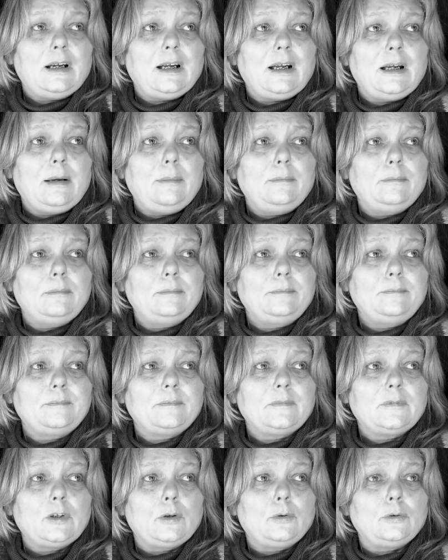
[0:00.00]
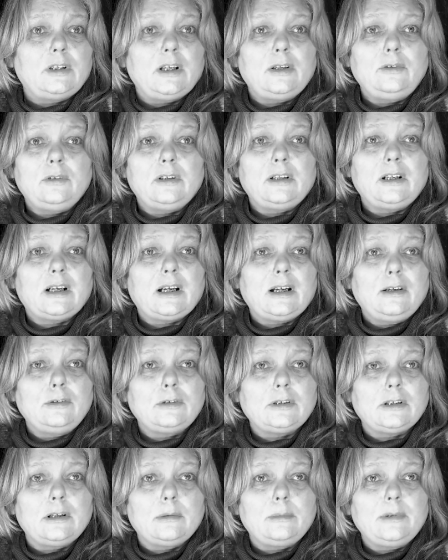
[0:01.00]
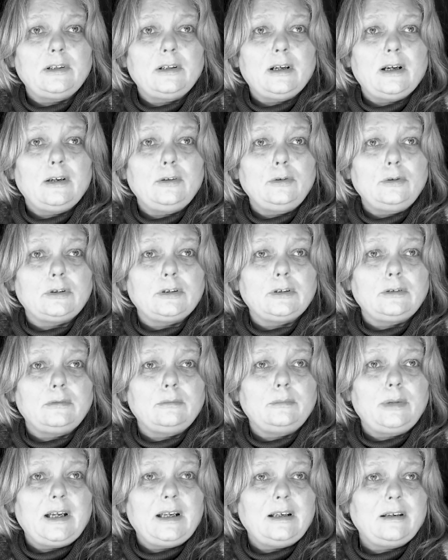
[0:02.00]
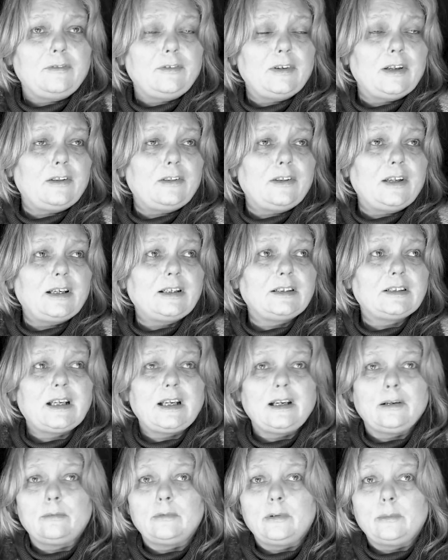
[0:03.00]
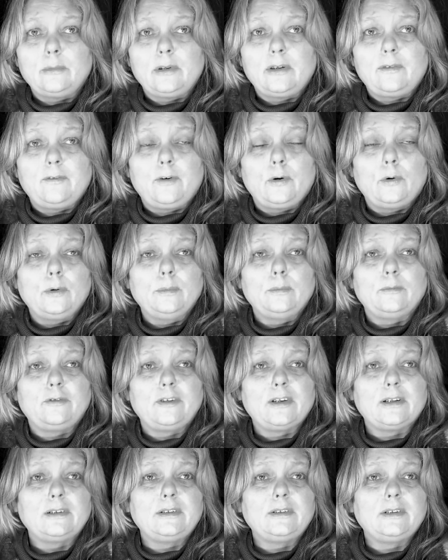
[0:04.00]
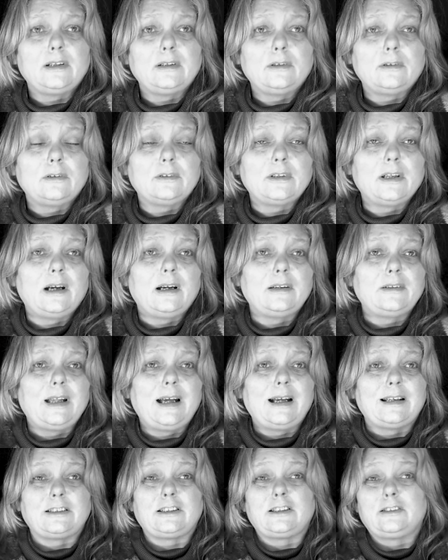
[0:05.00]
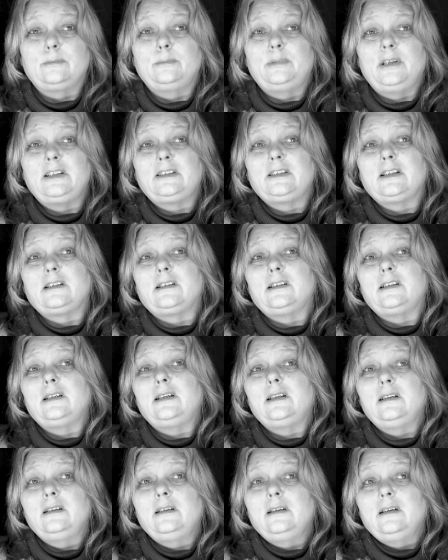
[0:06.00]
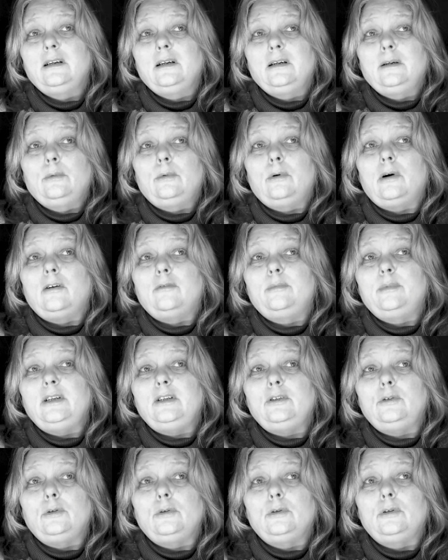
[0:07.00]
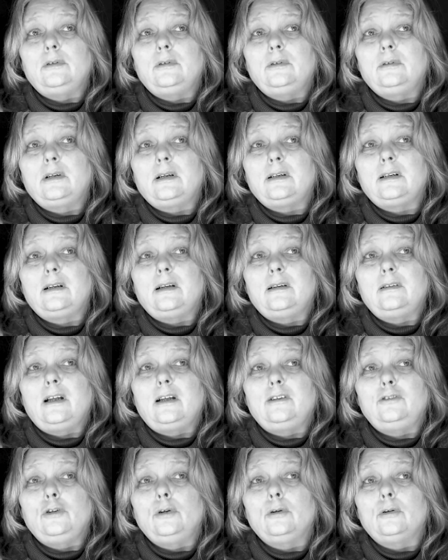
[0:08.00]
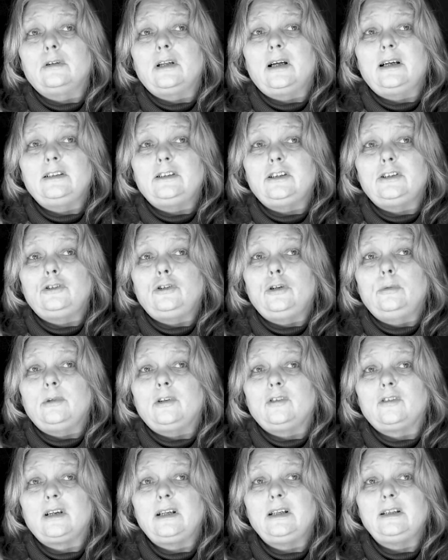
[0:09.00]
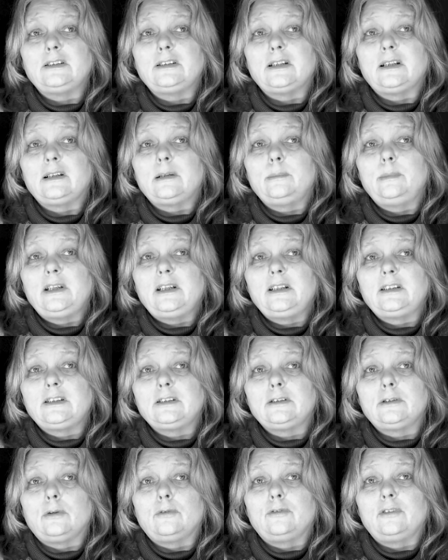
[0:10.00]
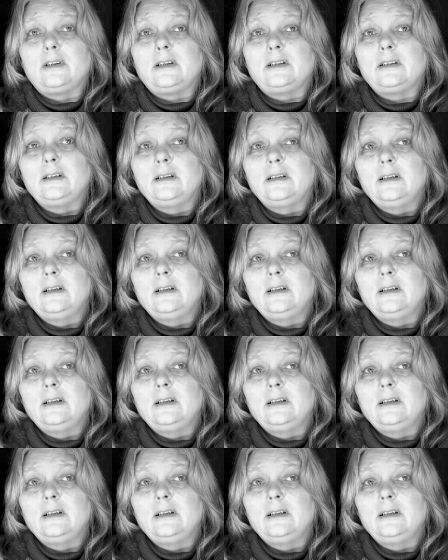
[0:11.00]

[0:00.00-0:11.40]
go down to the council about housing, benefit things, help them with form filling and all that. And that's basically what I've been doing, and it utilises human rights at the basis of it,